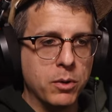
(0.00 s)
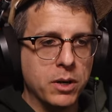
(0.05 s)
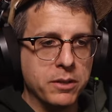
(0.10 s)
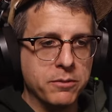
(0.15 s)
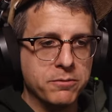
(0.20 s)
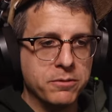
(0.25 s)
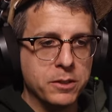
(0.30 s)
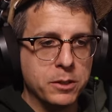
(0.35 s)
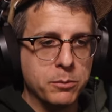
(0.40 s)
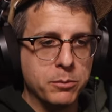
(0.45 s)
1
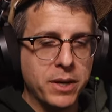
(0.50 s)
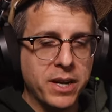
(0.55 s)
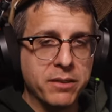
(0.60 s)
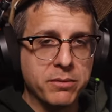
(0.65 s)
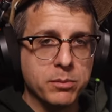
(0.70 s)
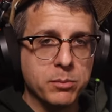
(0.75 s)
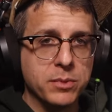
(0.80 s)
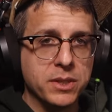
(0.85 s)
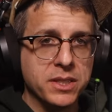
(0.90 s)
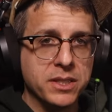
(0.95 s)
foot away
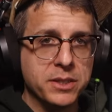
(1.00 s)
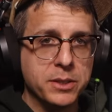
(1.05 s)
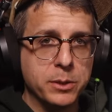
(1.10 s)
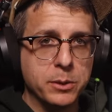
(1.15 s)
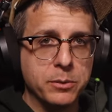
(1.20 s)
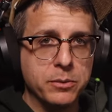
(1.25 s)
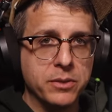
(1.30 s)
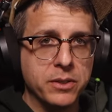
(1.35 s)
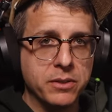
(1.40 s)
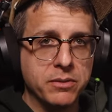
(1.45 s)
from the
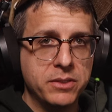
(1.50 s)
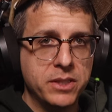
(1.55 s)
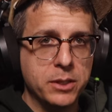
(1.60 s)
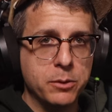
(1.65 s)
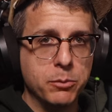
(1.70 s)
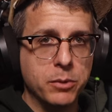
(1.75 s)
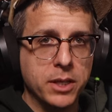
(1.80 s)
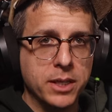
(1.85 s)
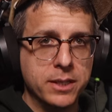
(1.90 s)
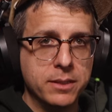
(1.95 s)

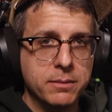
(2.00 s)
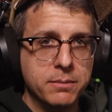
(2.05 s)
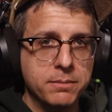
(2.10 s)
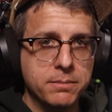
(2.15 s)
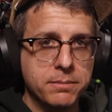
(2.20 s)
251,